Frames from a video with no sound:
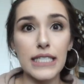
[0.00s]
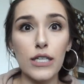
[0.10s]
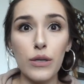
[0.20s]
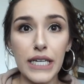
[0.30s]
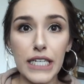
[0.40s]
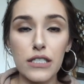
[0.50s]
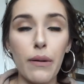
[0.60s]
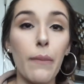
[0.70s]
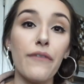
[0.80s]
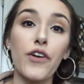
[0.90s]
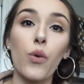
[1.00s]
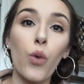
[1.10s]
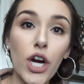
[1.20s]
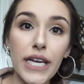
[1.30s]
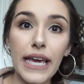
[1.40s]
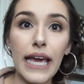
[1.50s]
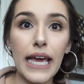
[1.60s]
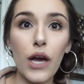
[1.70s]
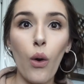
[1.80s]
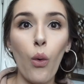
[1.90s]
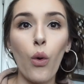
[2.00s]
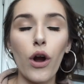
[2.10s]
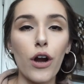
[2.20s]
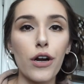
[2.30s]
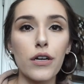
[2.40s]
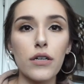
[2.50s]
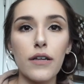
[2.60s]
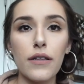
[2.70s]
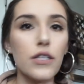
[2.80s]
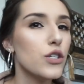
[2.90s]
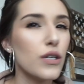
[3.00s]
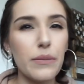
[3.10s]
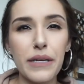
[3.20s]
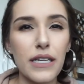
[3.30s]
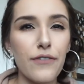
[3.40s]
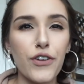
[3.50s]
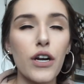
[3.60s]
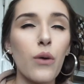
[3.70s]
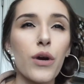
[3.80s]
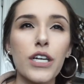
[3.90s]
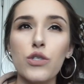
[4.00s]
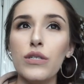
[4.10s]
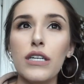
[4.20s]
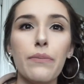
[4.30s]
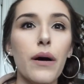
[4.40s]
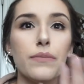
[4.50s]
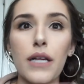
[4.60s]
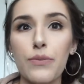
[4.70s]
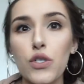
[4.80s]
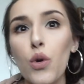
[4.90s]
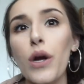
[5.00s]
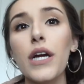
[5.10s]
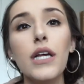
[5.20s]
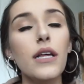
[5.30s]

And you need to pump if you're working or, you know what I mean? If you're at work and you need a pump to help store,